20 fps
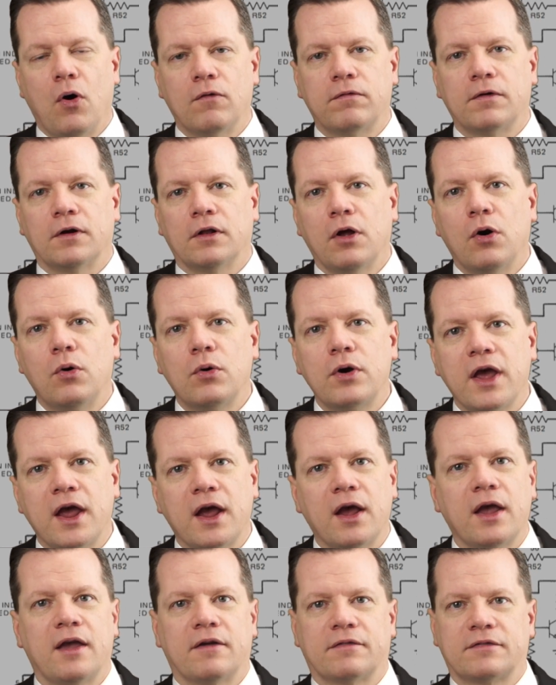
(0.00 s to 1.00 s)

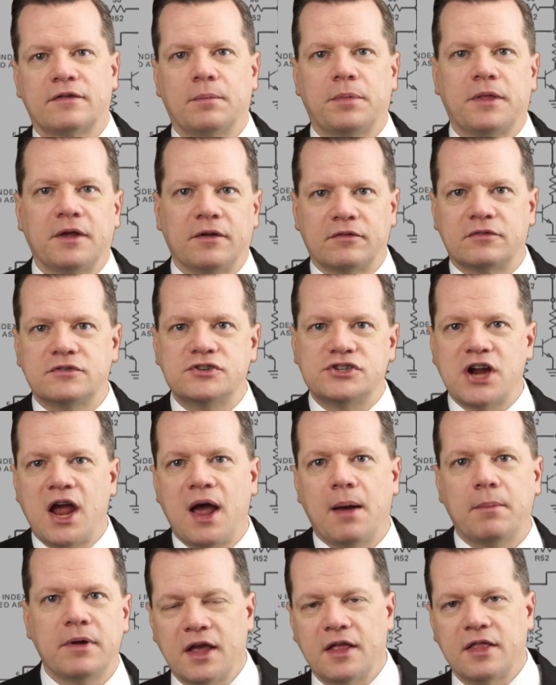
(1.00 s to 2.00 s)
overloading if something's
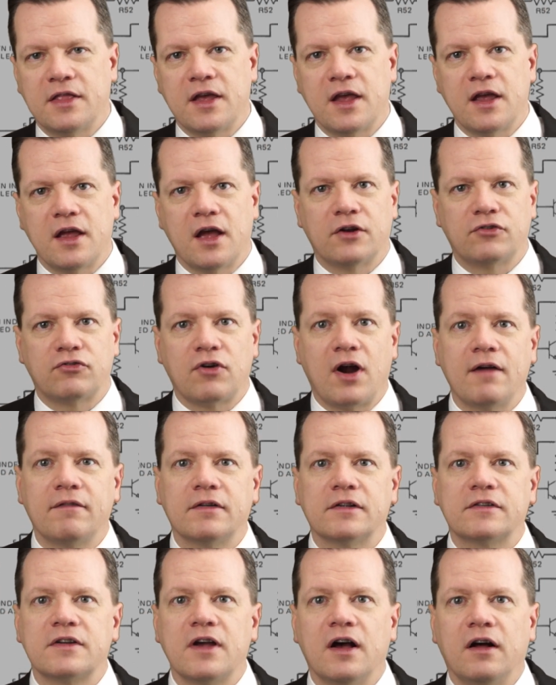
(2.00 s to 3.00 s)
jammed in the uh, drive
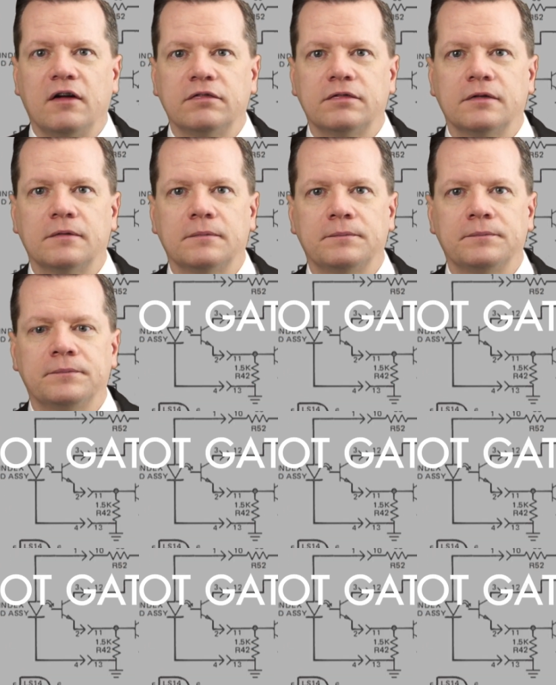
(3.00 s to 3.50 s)
itself.